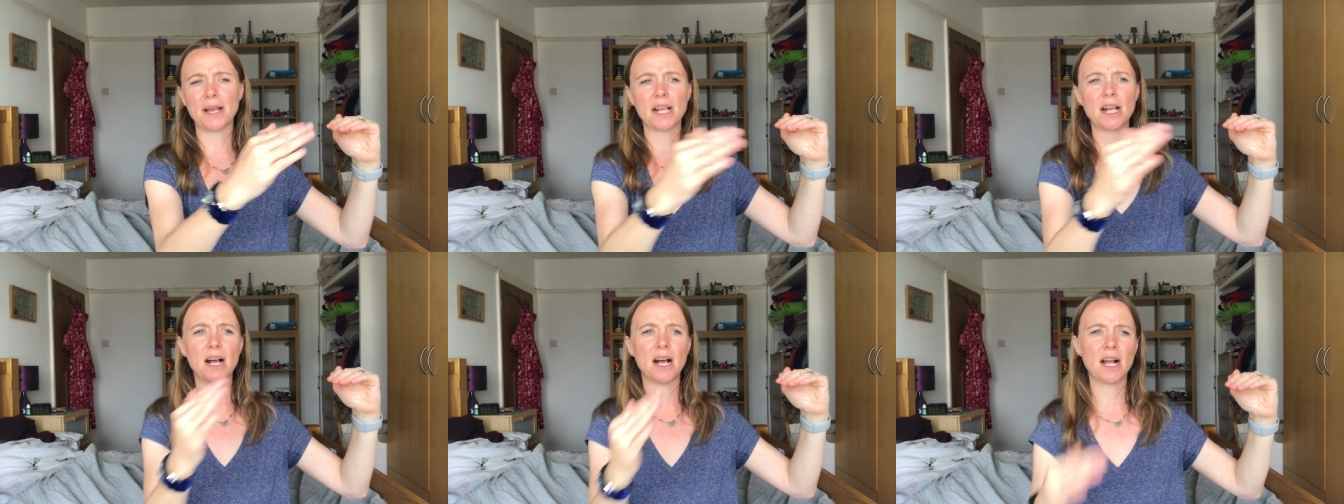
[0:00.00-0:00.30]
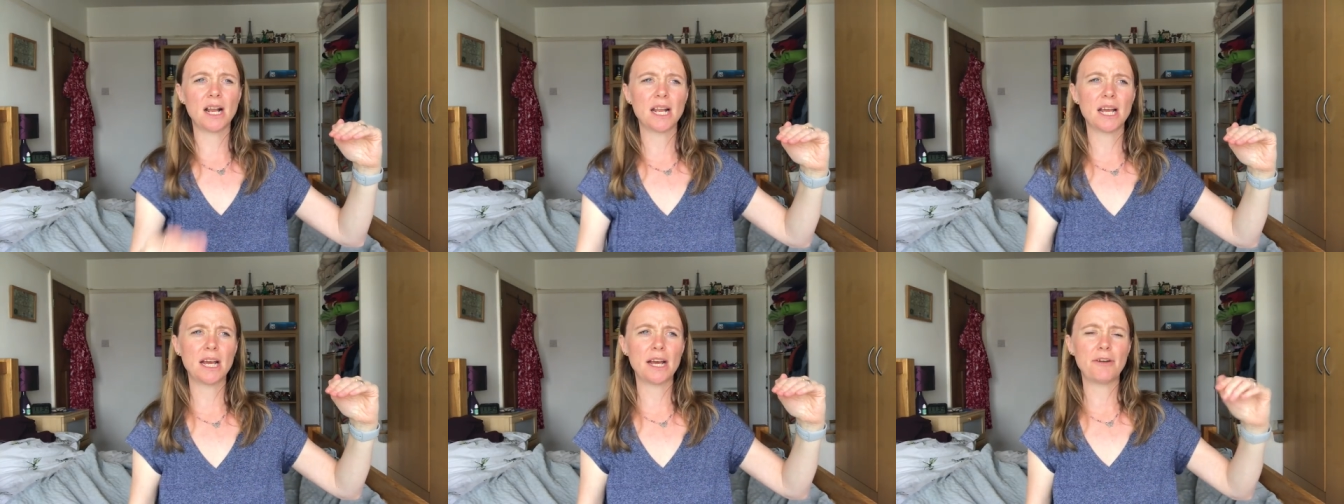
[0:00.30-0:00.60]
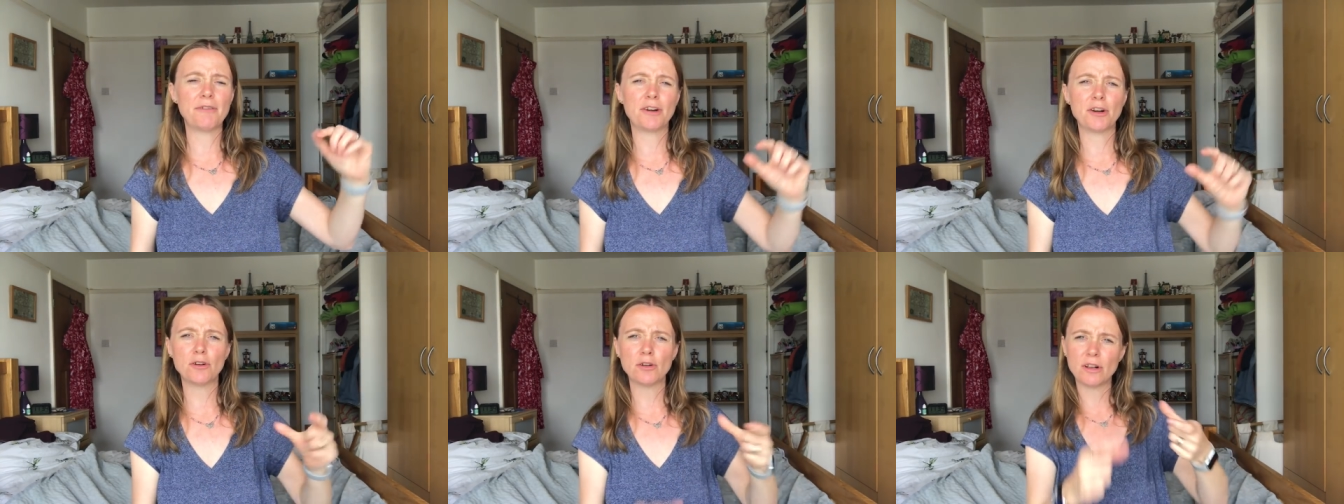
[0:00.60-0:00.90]

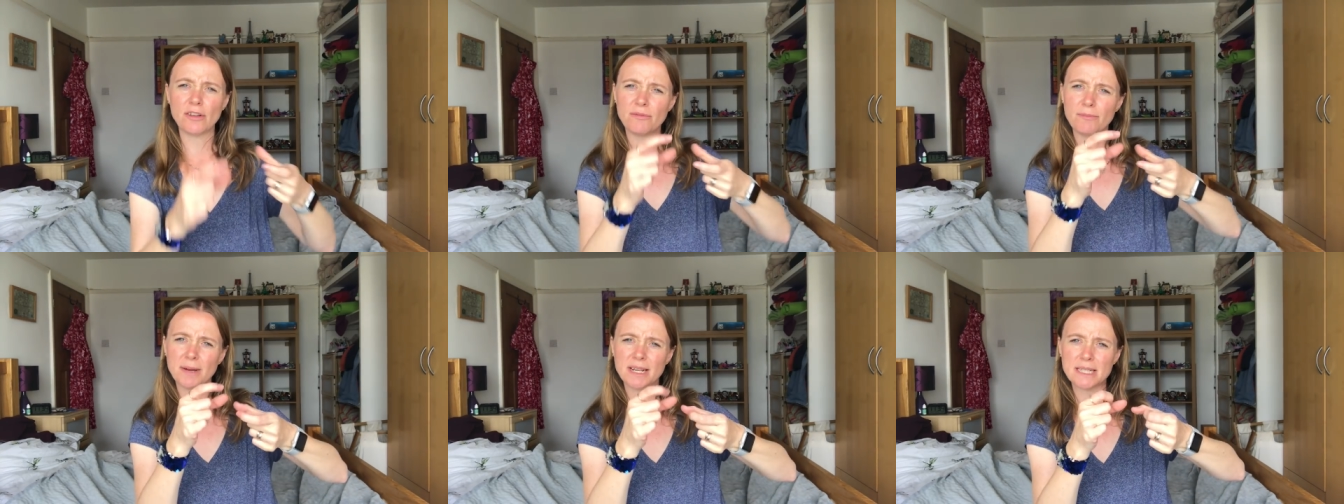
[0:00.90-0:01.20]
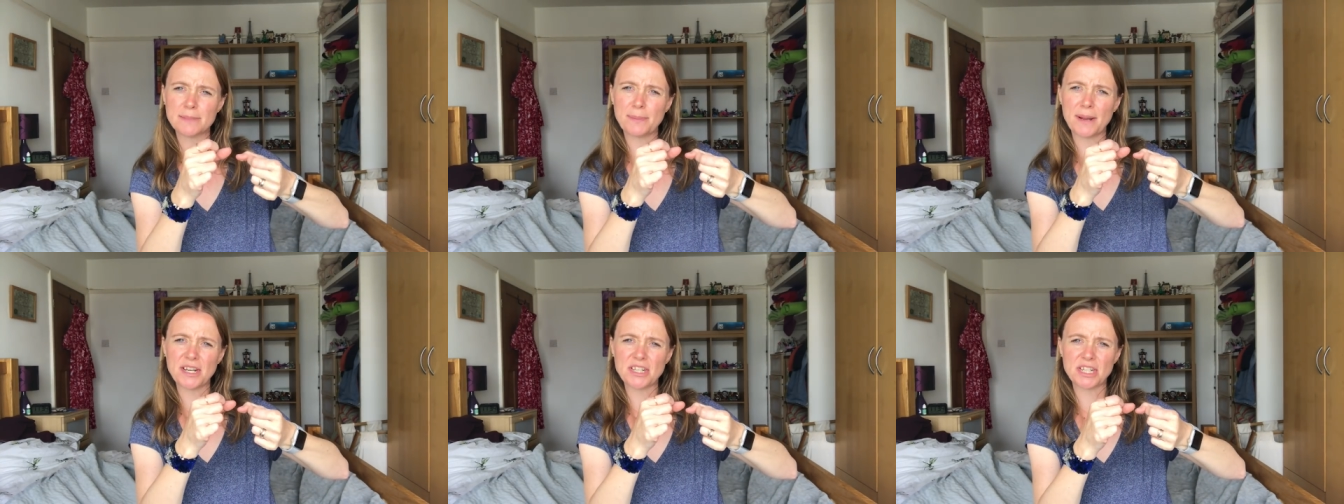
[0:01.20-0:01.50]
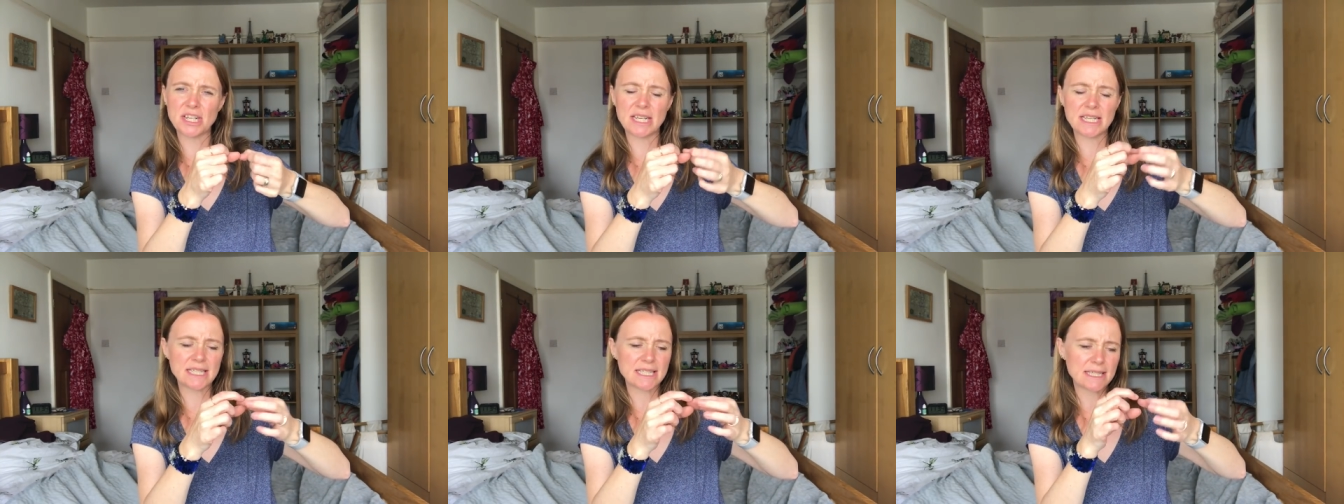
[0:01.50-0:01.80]
colour and all of my
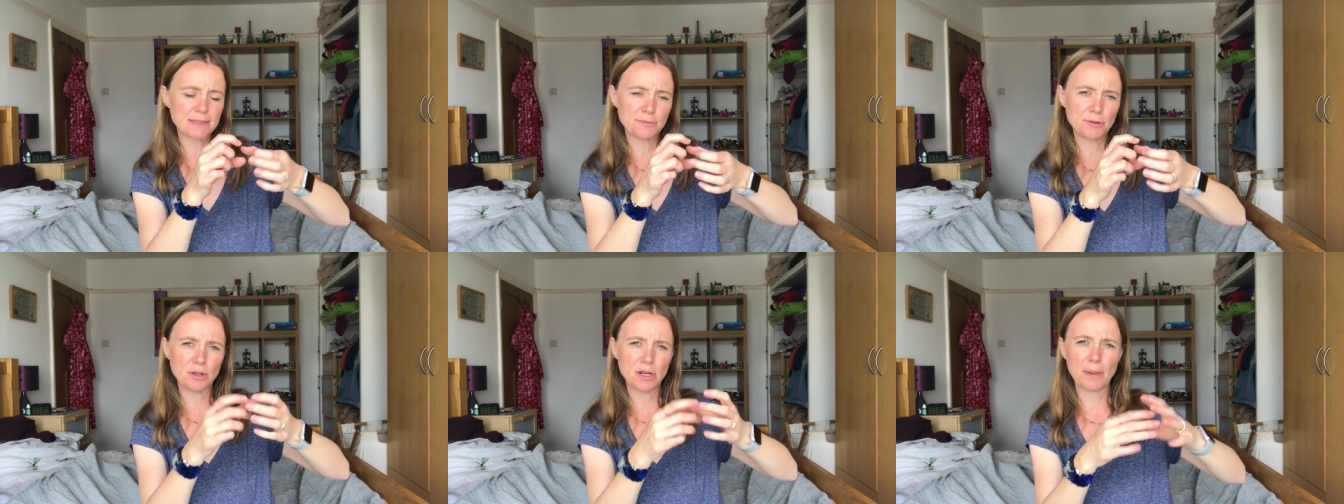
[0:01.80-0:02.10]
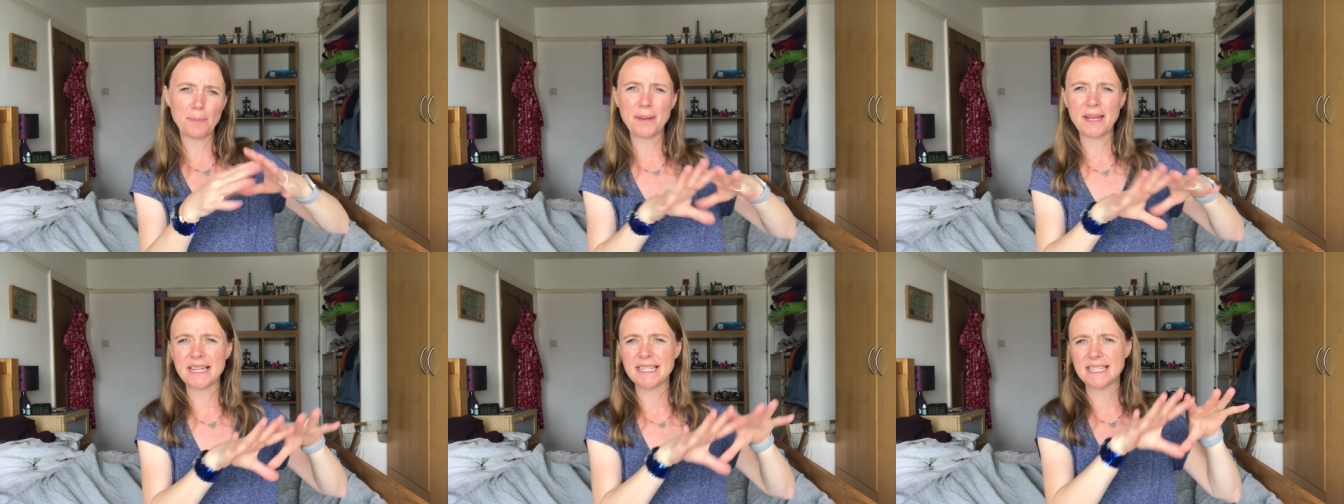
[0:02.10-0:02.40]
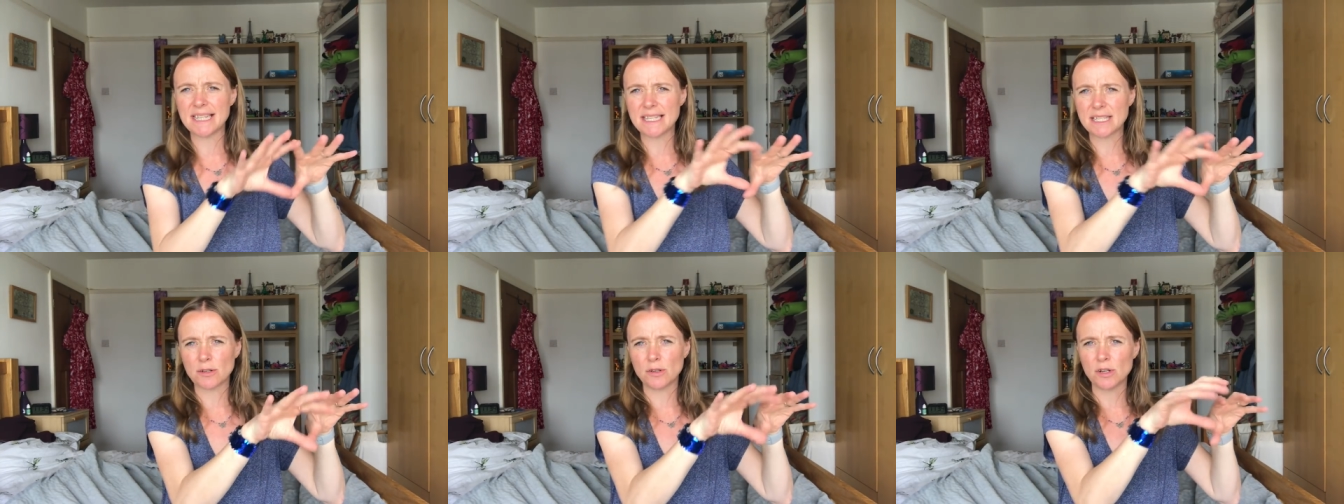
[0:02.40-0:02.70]
specialist smaller
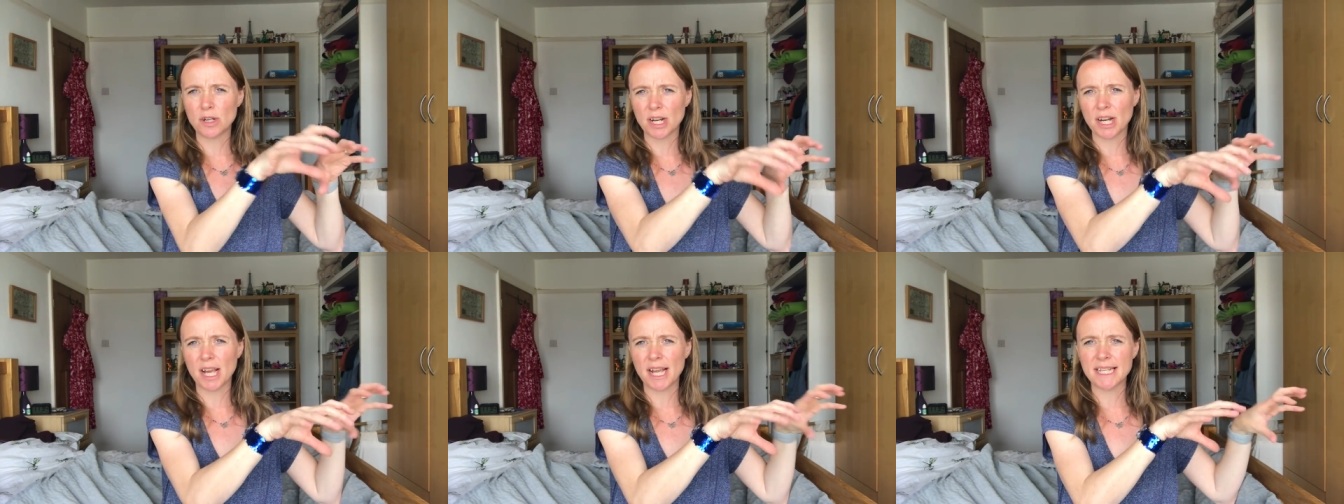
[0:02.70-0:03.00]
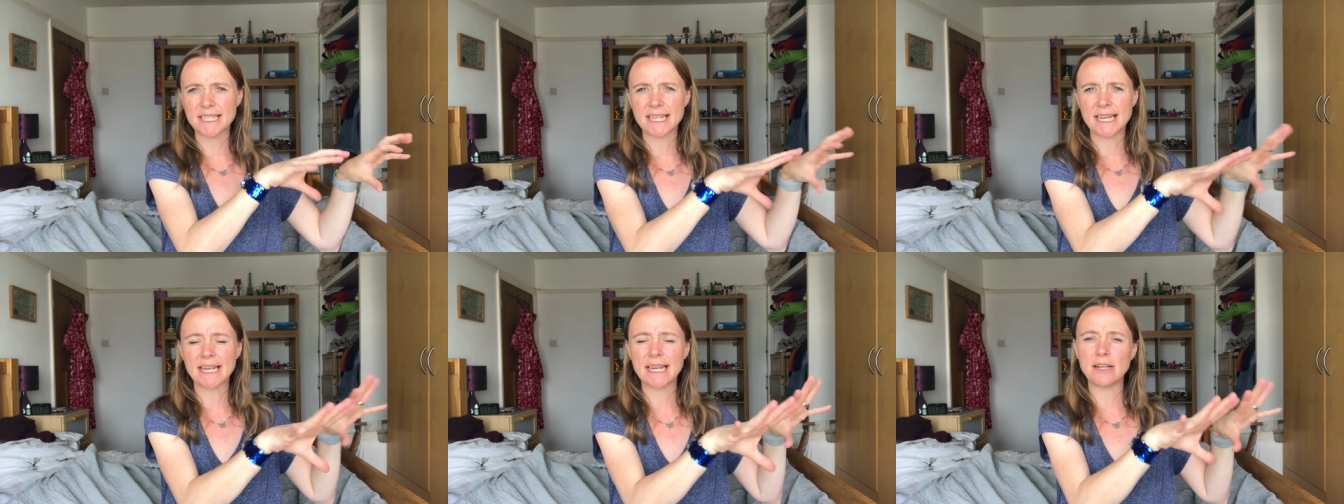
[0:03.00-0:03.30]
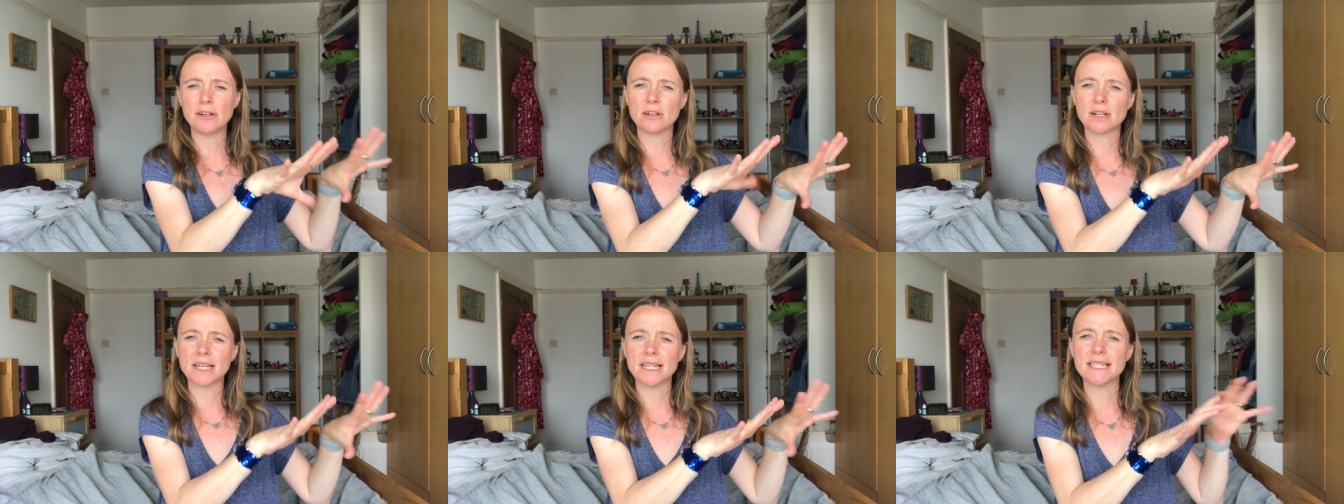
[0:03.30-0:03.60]
pieces organised in
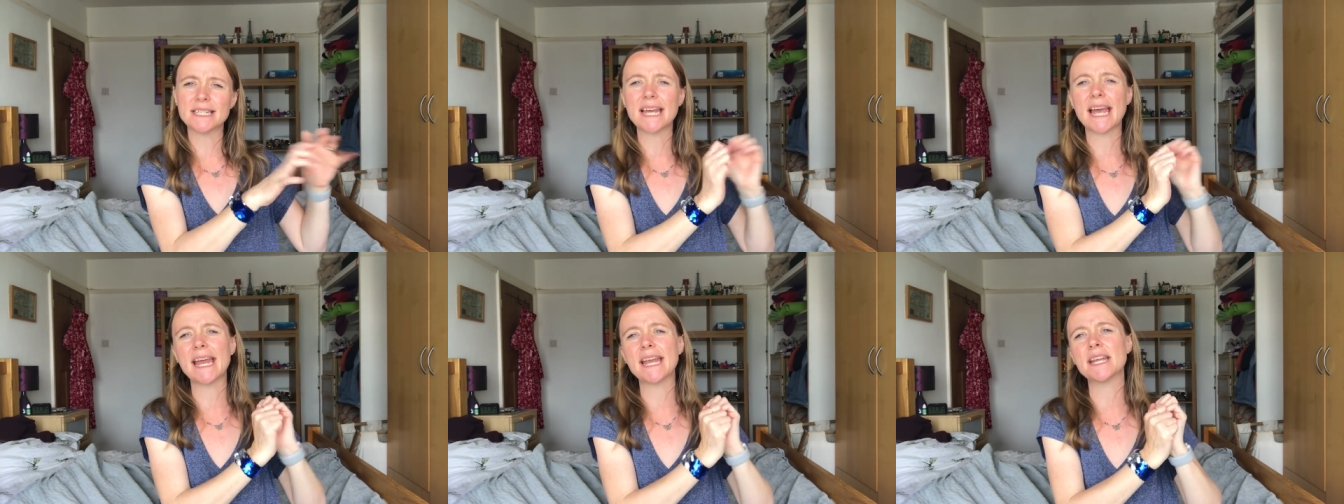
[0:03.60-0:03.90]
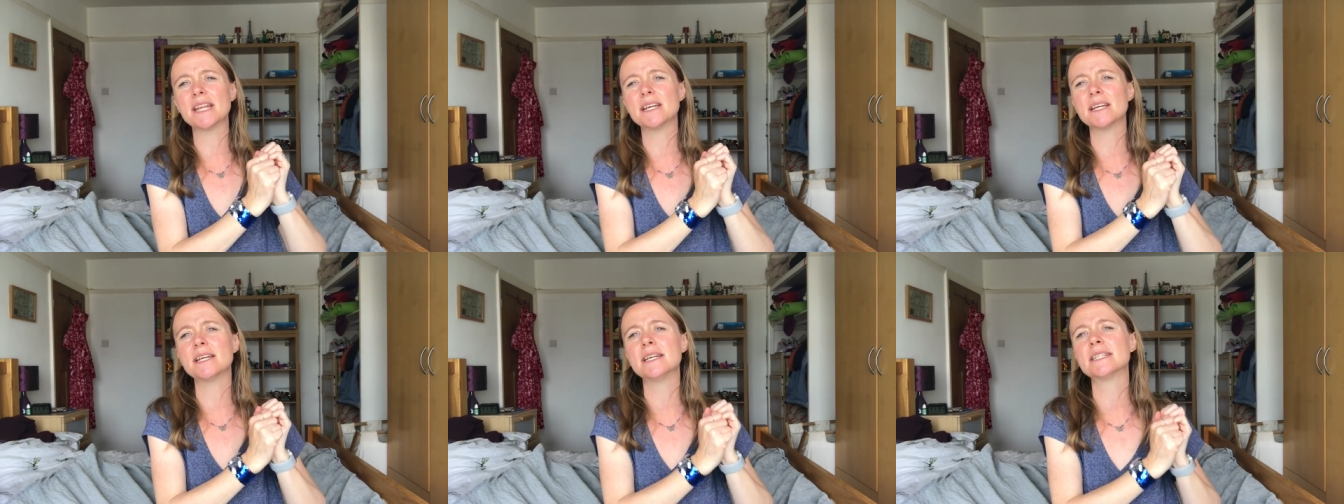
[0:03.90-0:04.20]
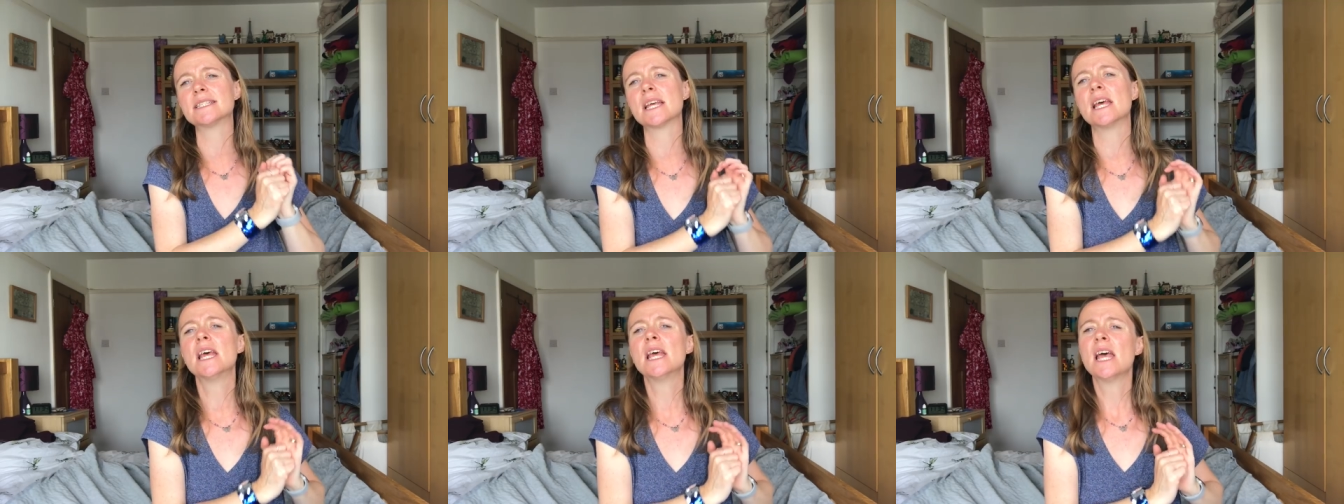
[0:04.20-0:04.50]
little containers.